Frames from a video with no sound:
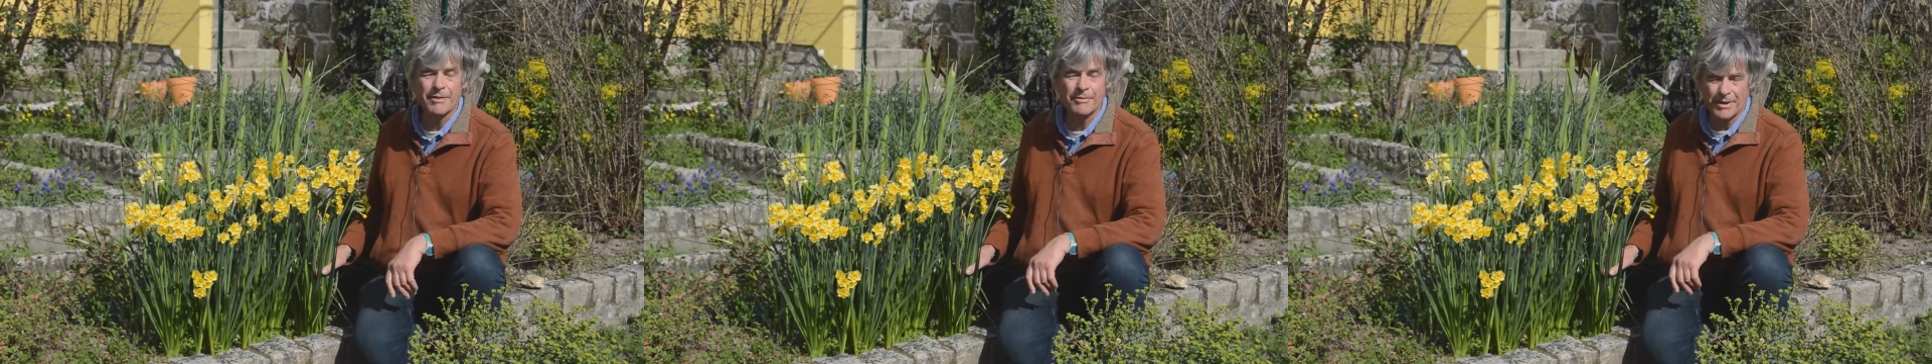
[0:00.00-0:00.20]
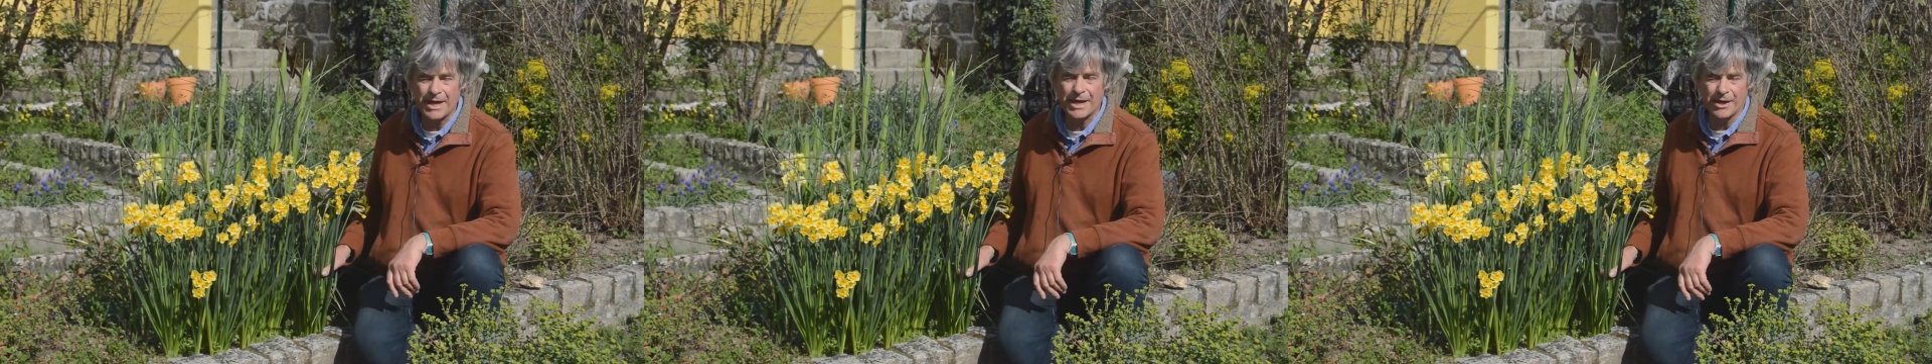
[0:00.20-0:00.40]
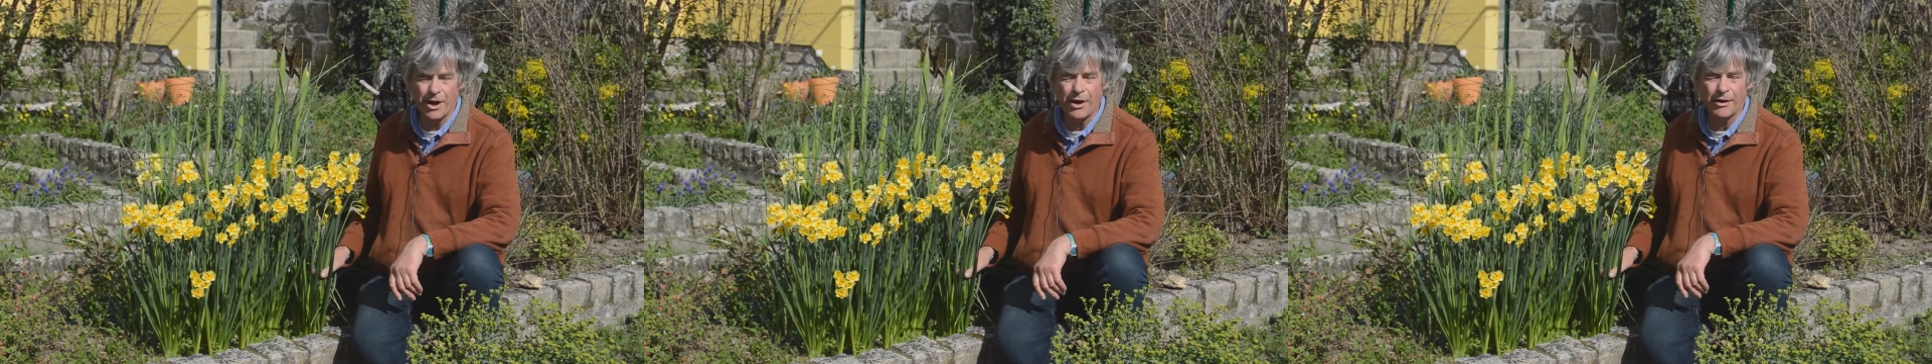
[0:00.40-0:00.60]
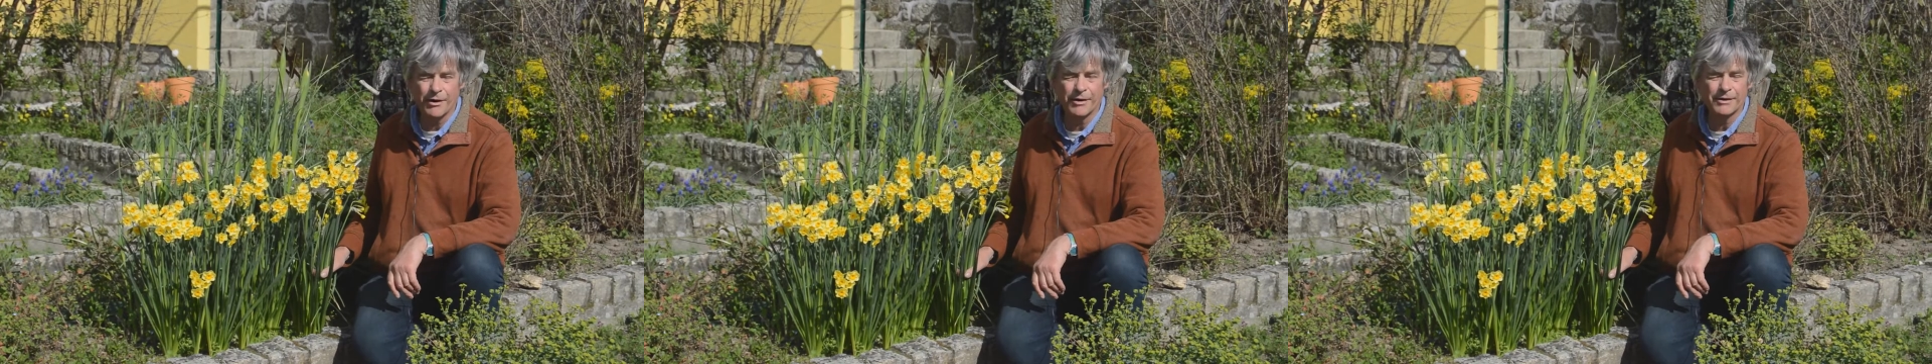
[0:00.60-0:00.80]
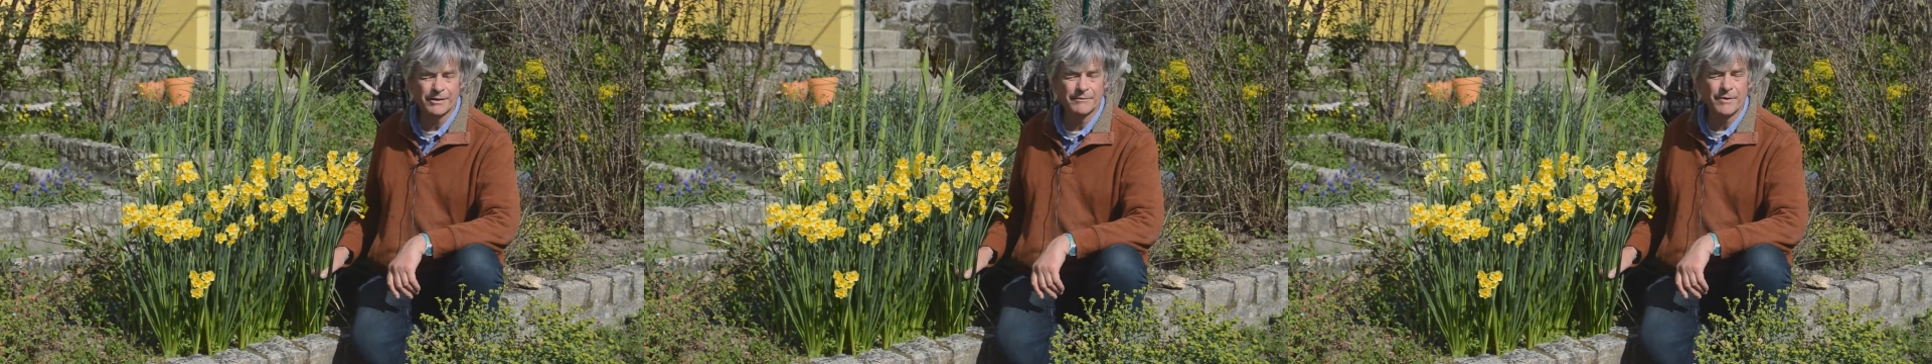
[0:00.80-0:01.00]
they
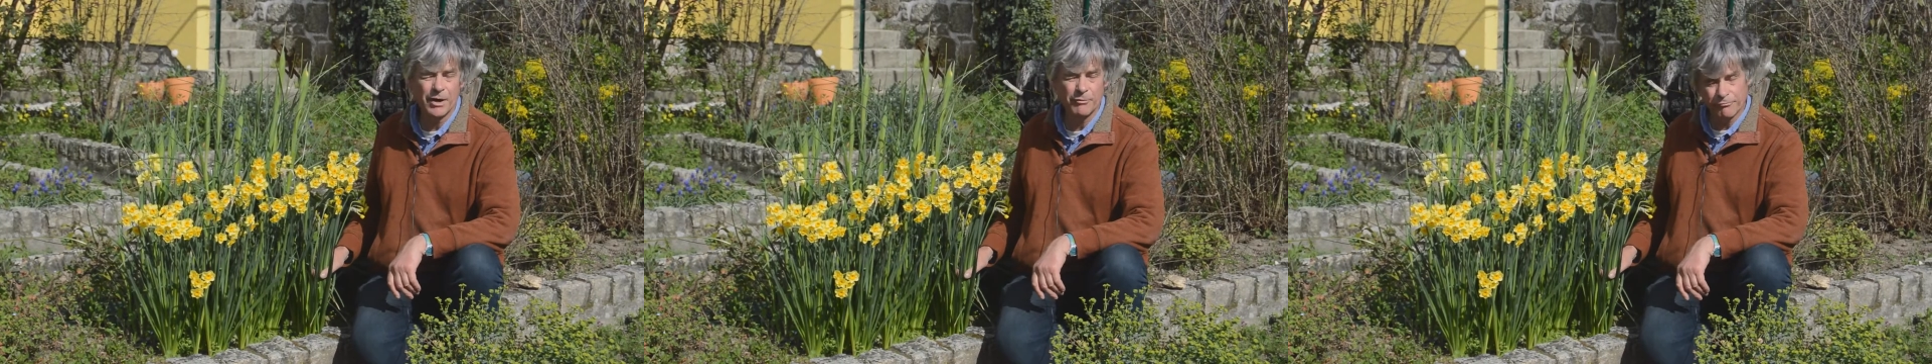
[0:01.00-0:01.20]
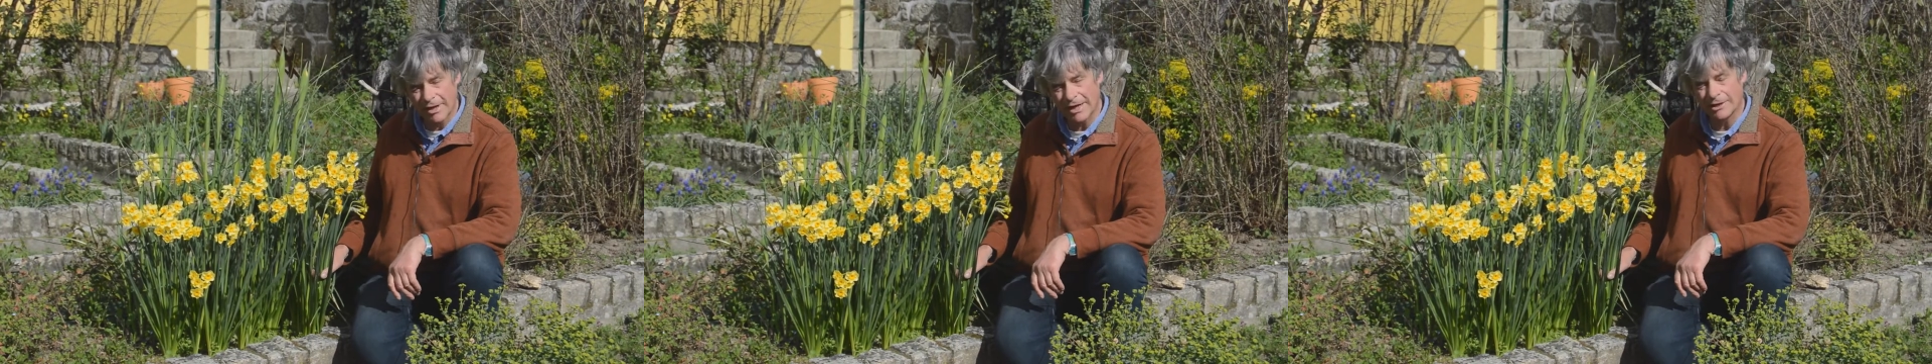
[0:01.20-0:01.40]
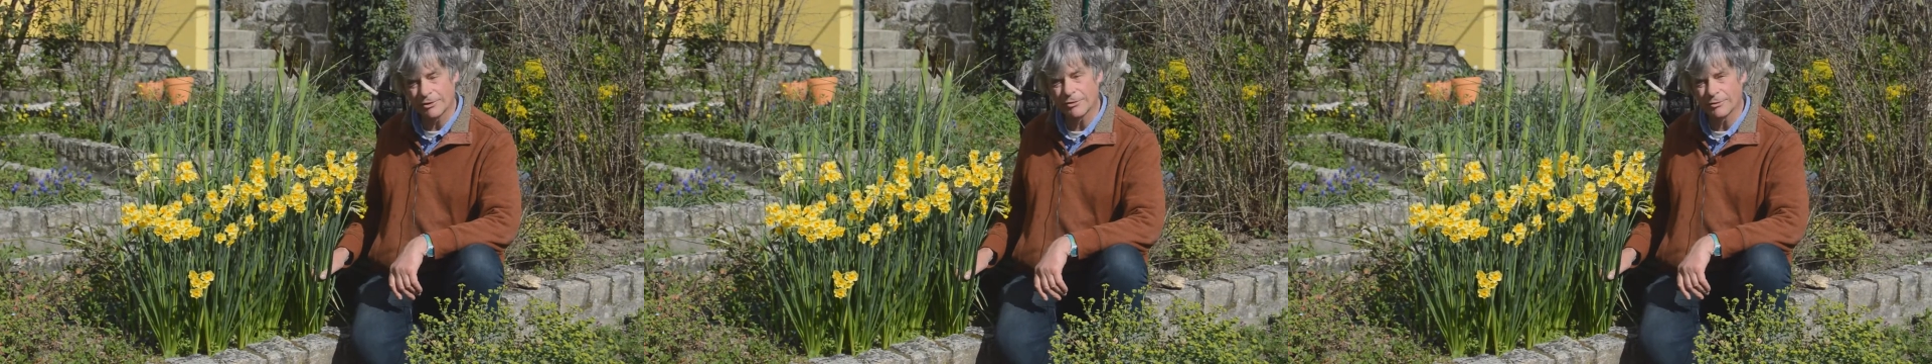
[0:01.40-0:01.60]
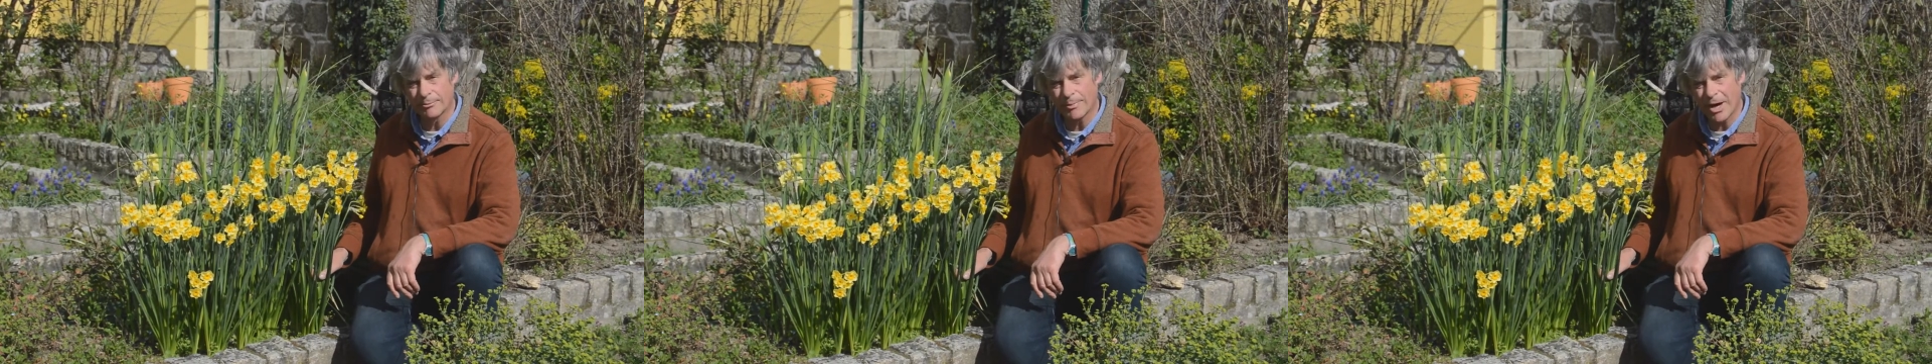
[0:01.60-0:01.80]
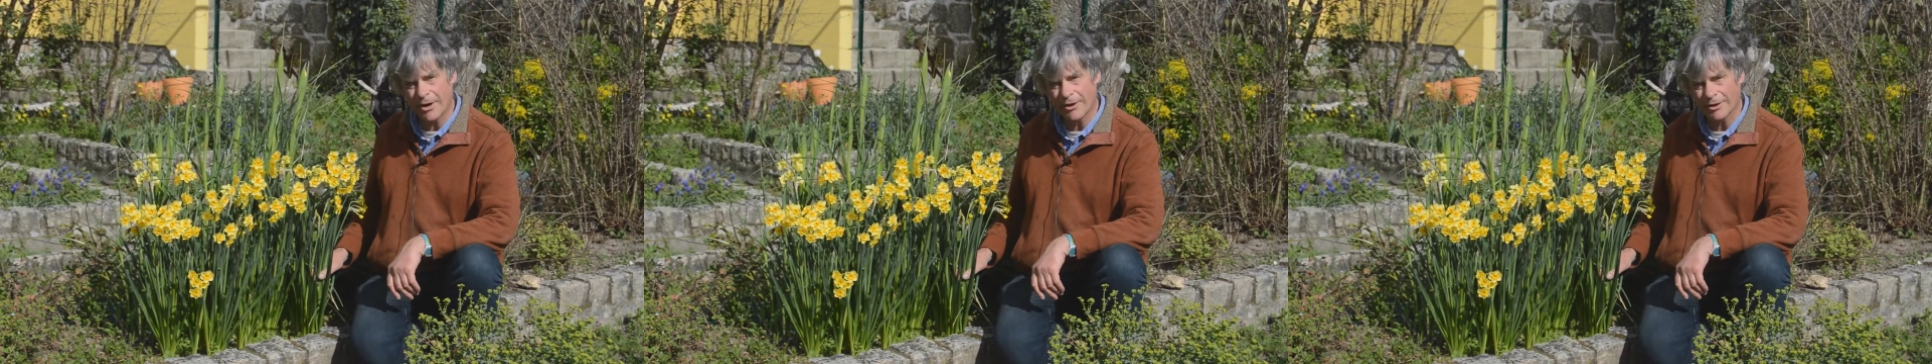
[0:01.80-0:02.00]
are a really good
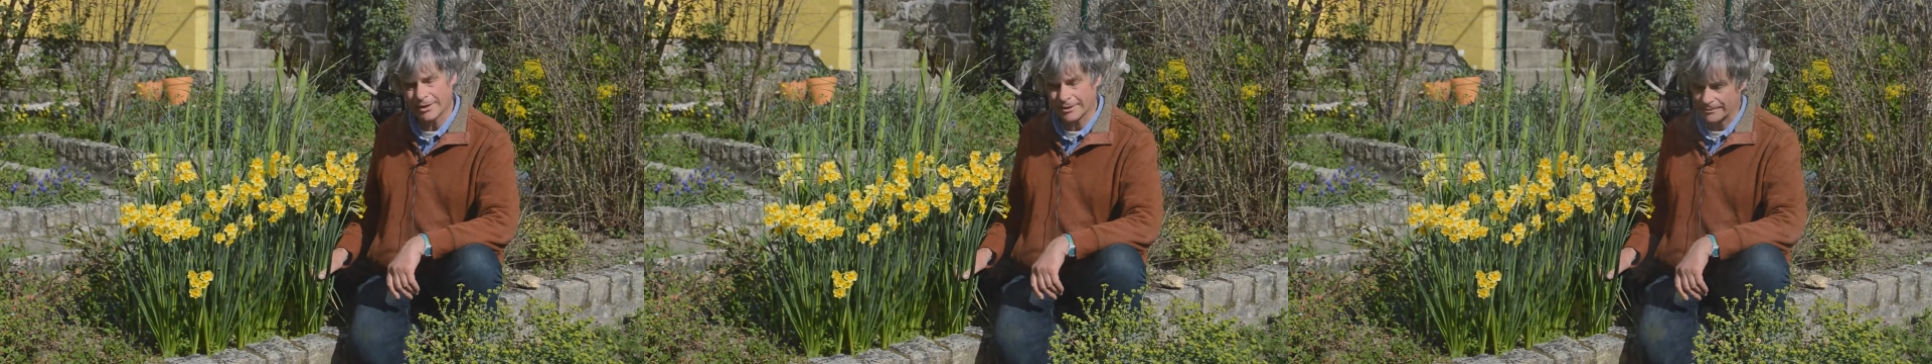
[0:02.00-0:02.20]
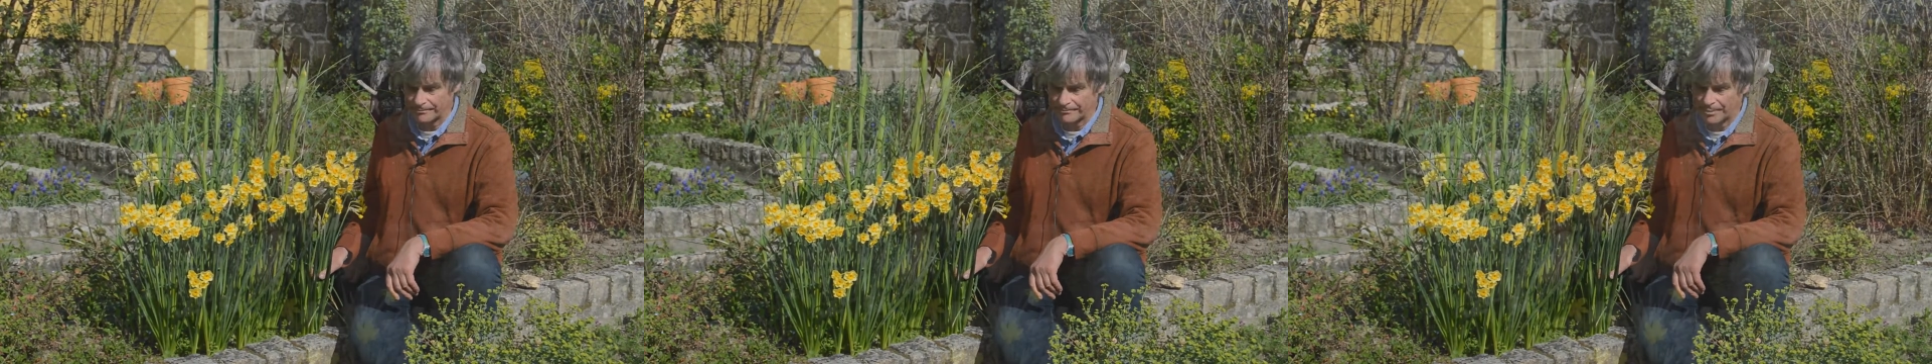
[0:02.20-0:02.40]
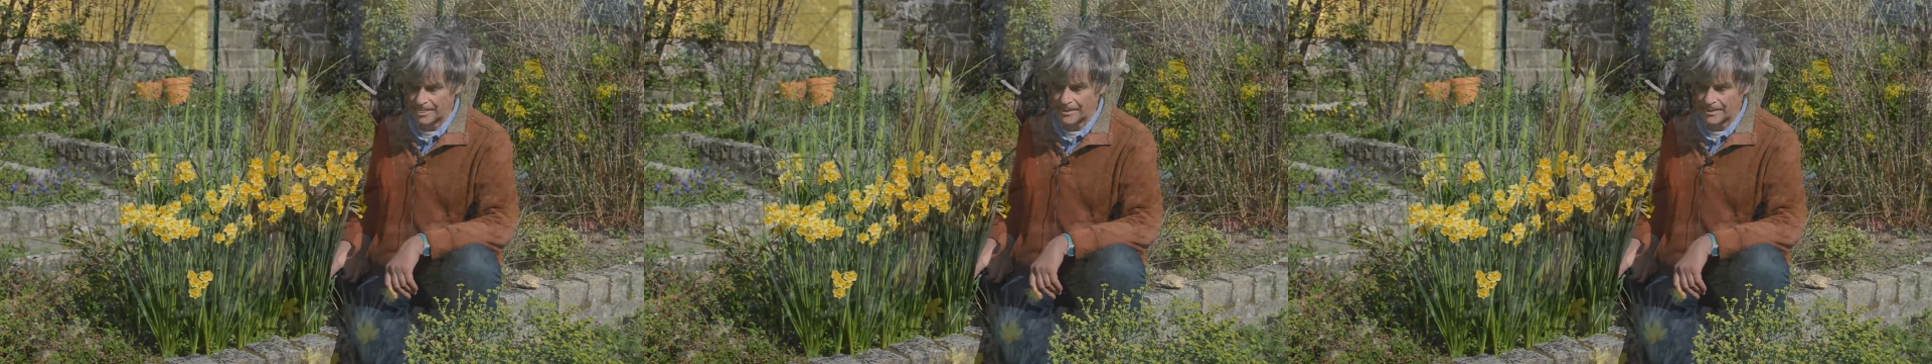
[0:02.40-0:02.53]
bargain.